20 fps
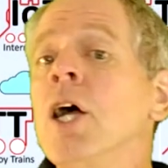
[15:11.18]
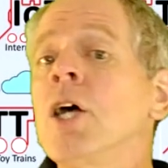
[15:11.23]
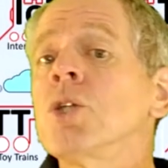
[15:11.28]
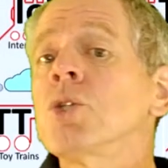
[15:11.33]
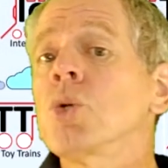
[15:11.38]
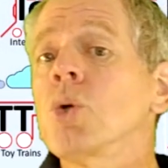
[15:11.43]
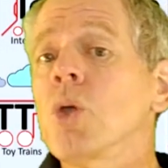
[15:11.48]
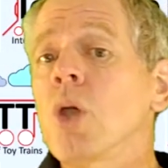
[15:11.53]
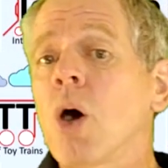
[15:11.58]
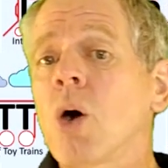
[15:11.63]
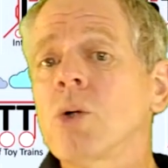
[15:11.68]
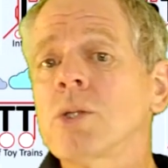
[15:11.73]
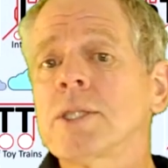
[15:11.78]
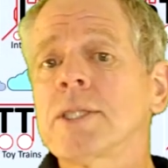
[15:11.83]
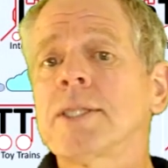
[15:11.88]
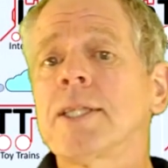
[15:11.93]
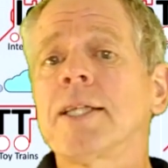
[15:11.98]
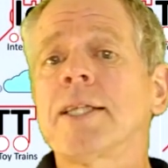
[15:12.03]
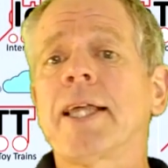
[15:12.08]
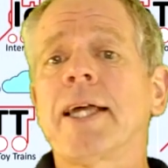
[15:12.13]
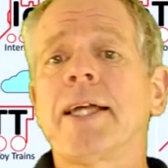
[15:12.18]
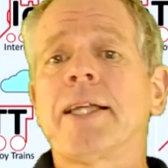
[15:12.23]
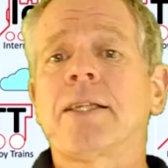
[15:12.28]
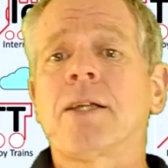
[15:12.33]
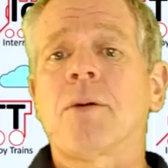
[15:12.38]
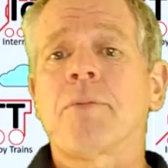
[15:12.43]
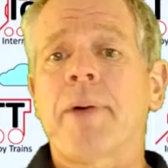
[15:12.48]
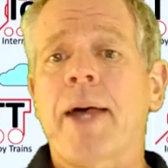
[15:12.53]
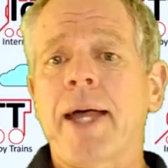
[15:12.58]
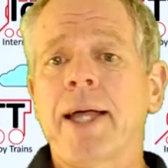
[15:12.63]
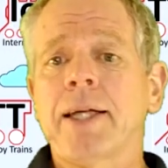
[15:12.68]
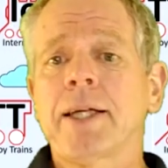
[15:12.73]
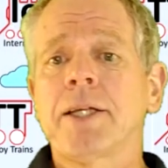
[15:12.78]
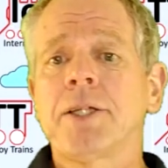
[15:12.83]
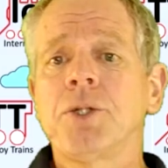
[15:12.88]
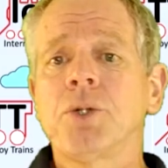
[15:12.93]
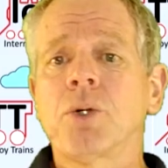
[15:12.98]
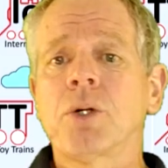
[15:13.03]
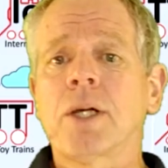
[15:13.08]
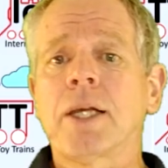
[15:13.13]
To load the data back,
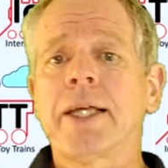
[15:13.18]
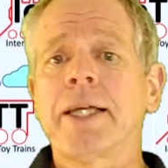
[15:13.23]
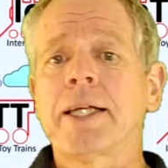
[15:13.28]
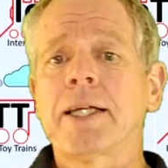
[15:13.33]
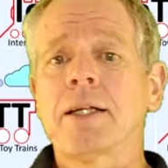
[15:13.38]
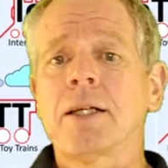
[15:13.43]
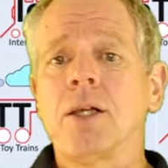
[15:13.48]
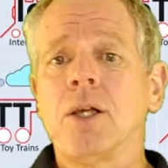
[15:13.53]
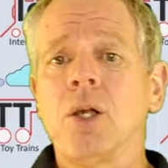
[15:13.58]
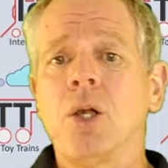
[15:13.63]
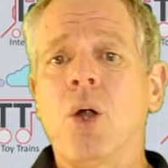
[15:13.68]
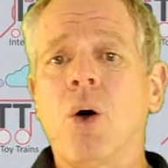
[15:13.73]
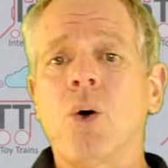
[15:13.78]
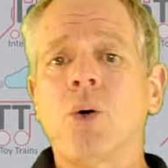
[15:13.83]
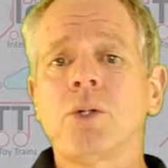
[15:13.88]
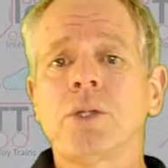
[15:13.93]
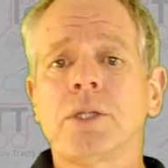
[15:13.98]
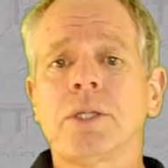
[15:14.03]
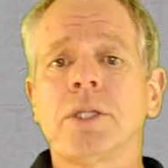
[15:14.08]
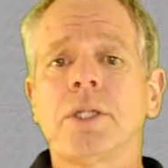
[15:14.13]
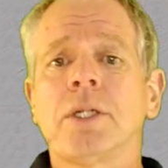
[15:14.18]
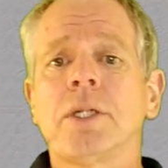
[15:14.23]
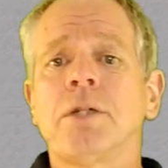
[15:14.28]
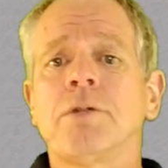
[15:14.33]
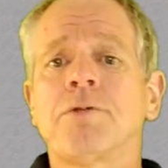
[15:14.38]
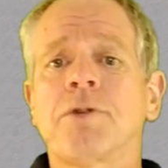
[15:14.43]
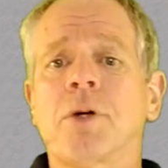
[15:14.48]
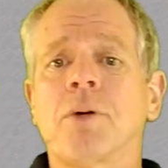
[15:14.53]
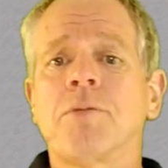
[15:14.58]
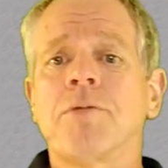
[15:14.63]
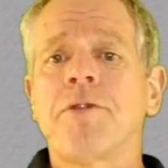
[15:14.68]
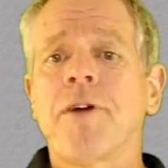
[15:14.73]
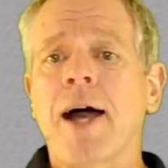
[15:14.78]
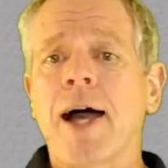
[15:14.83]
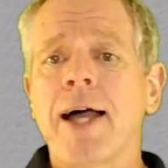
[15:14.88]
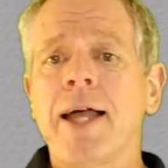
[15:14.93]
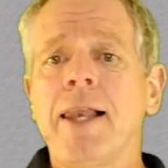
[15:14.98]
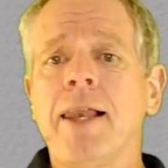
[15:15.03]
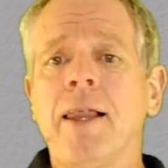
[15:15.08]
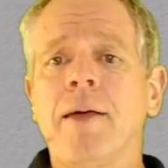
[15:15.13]
you click Load from
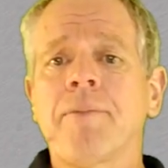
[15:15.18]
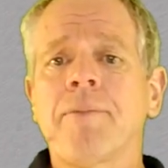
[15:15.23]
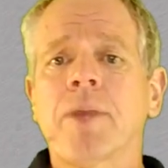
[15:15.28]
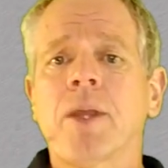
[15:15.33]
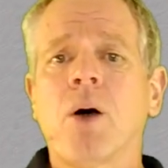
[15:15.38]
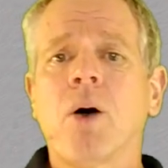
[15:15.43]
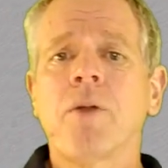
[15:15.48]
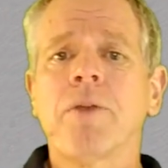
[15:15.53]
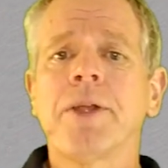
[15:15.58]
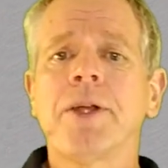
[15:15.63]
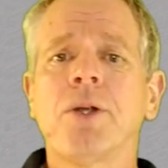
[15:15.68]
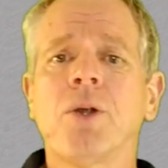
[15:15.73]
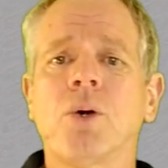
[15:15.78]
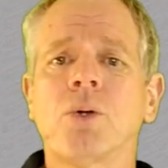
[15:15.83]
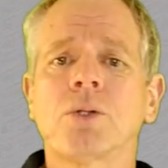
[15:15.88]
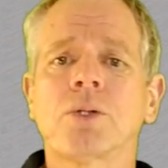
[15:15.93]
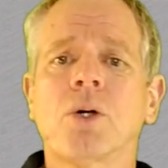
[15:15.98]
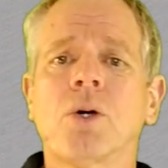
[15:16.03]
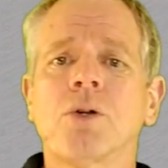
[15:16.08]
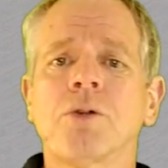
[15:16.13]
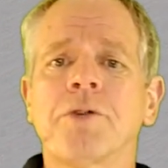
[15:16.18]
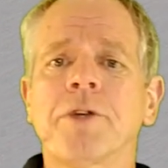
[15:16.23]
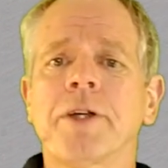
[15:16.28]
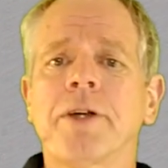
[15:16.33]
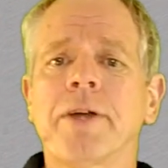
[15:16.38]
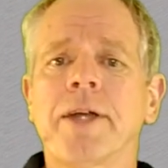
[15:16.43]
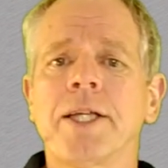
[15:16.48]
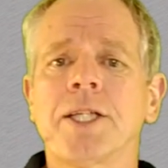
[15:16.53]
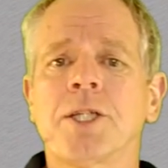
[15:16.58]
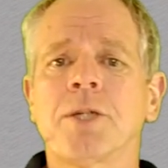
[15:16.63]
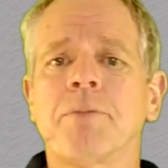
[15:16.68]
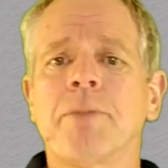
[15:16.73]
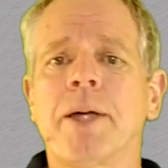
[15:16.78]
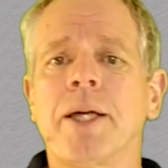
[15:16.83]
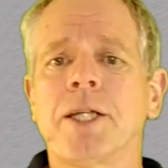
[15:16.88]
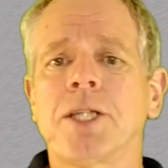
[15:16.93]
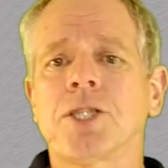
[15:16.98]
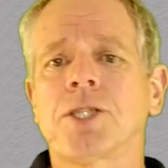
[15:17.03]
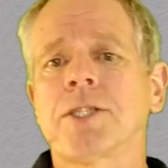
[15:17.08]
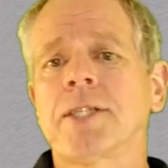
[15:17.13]
File on the node configuration
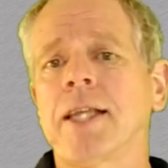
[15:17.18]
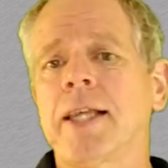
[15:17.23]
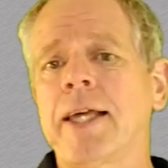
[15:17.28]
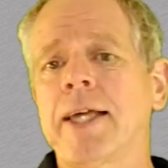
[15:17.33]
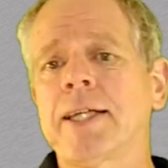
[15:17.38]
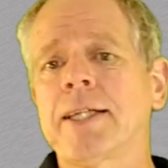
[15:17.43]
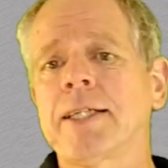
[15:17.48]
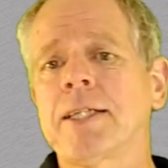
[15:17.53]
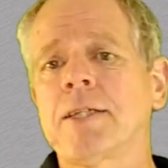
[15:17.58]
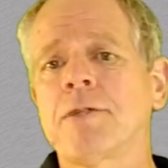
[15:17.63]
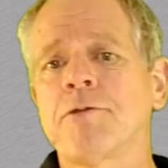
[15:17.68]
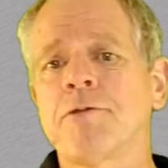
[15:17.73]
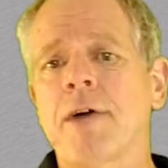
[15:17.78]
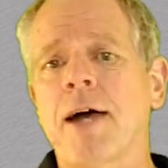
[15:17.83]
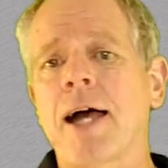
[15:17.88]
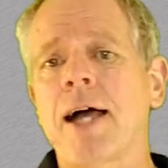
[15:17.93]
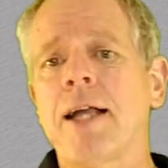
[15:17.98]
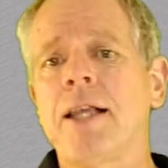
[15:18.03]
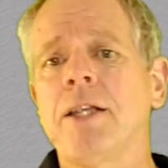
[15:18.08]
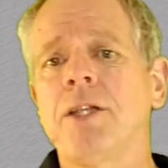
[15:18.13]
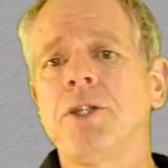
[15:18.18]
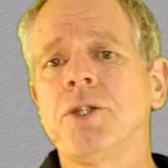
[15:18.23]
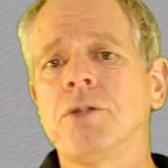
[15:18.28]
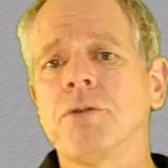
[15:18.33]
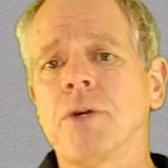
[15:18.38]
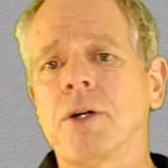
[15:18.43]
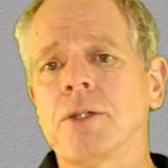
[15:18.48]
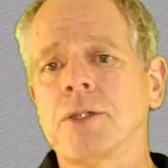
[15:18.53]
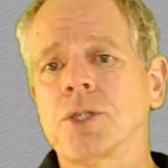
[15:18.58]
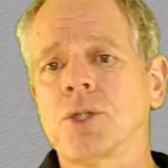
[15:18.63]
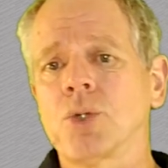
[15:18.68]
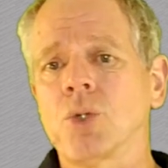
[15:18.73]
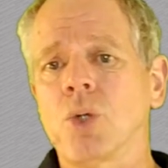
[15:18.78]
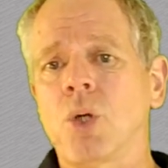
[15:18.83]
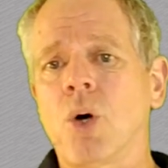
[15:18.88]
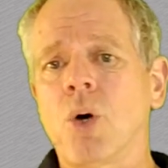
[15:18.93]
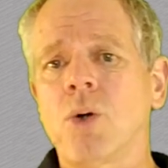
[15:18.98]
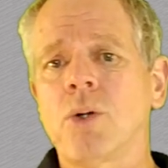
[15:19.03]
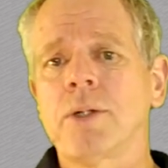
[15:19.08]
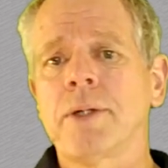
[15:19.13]
page. Select the file you want to
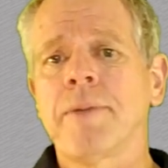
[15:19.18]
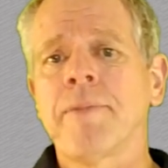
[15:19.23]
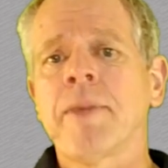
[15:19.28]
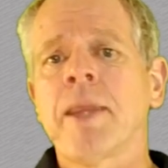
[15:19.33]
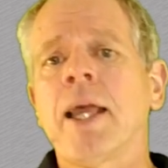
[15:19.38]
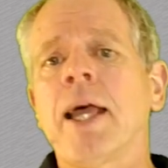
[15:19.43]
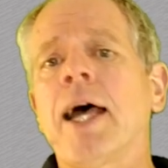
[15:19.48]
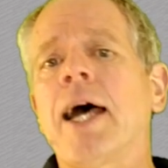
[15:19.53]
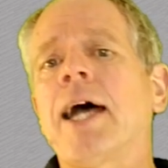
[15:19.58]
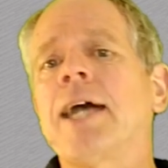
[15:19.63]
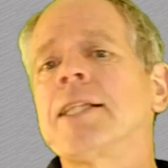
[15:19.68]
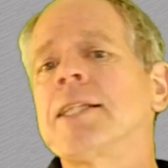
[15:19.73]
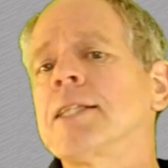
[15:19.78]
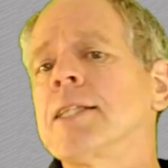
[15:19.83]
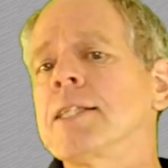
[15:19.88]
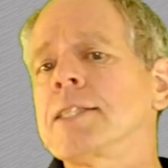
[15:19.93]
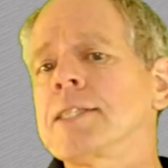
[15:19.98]
load, and the